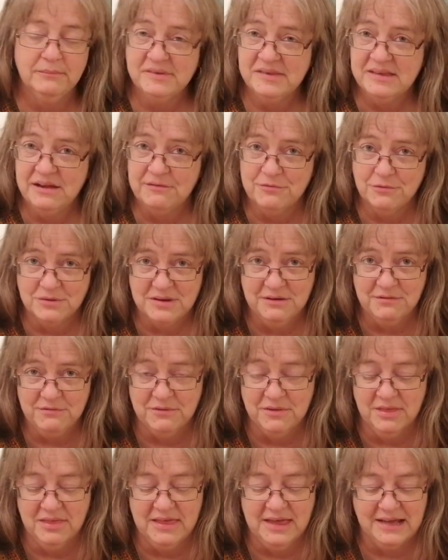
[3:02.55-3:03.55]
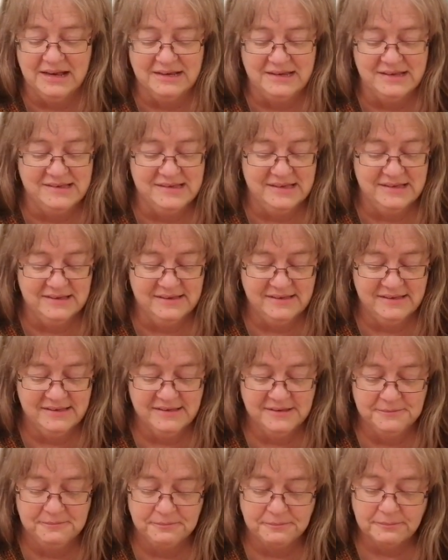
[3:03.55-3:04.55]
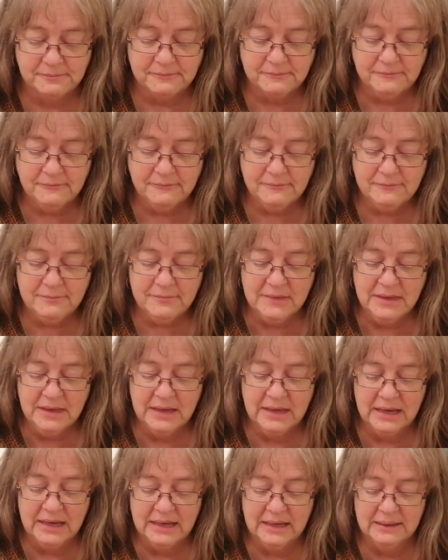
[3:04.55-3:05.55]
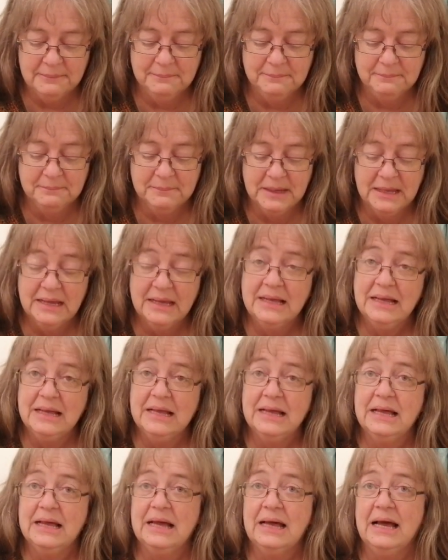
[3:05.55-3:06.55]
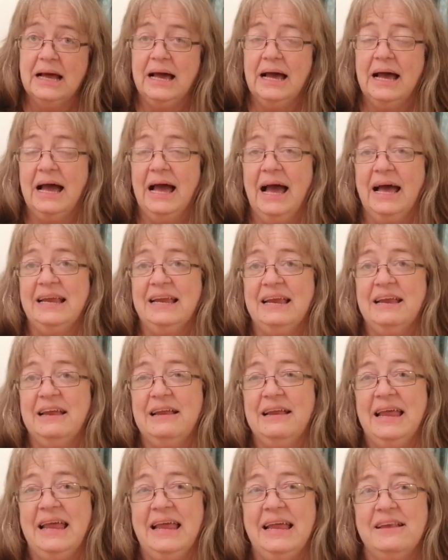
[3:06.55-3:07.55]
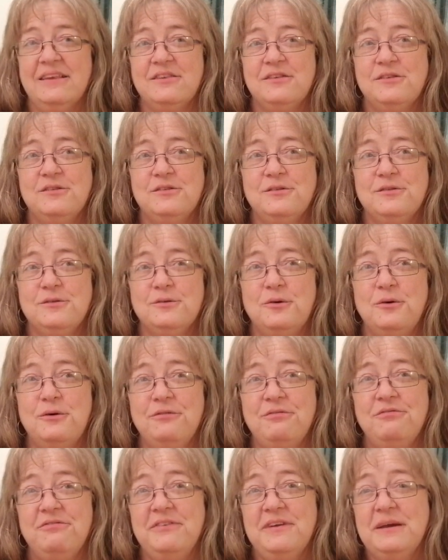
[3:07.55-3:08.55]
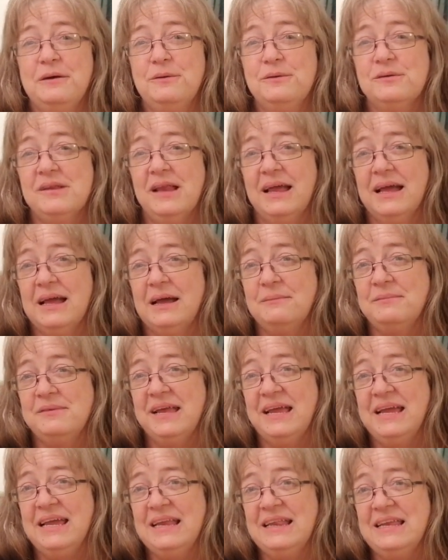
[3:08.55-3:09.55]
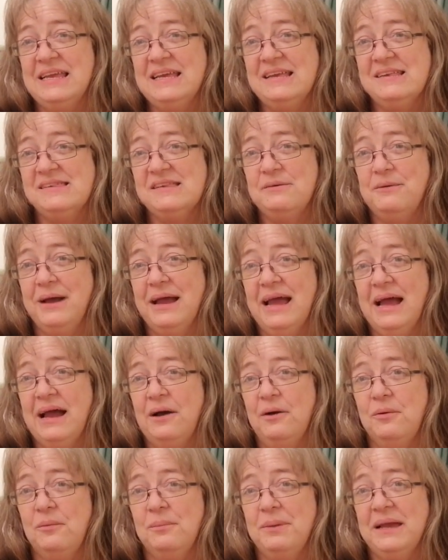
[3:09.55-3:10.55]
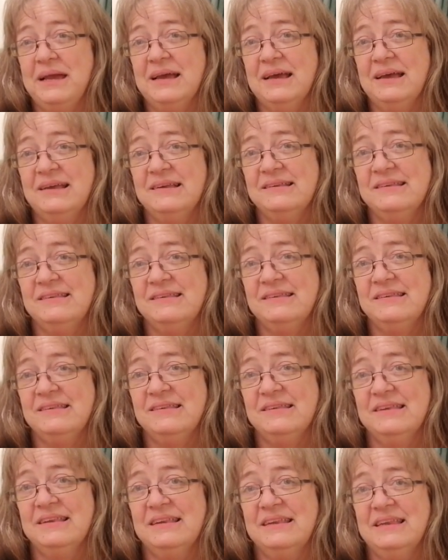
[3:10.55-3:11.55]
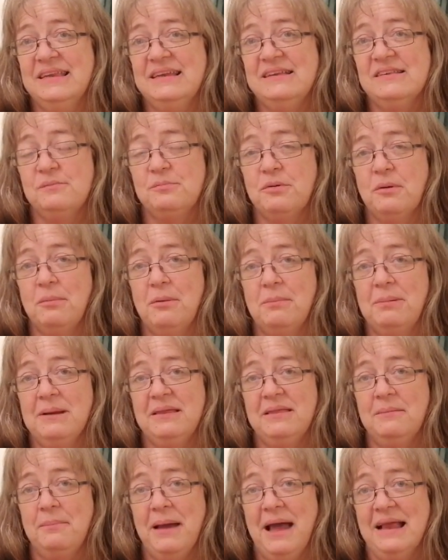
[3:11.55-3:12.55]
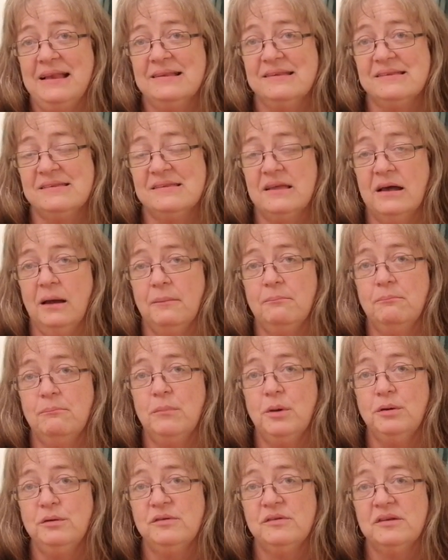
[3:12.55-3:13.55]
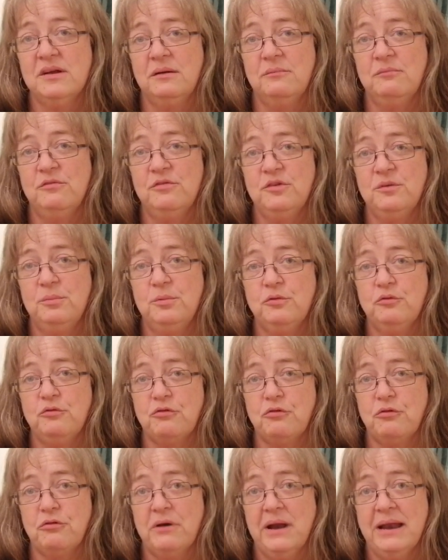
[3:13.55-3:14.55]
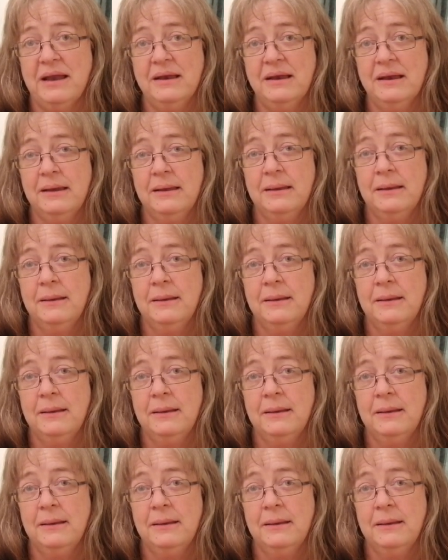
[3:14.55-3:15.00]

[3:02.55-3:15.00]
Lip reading: several different thicknesses, and it sort of feels like I'm taking the easy way out, because these are probably the pens that I'm most comfortable drawing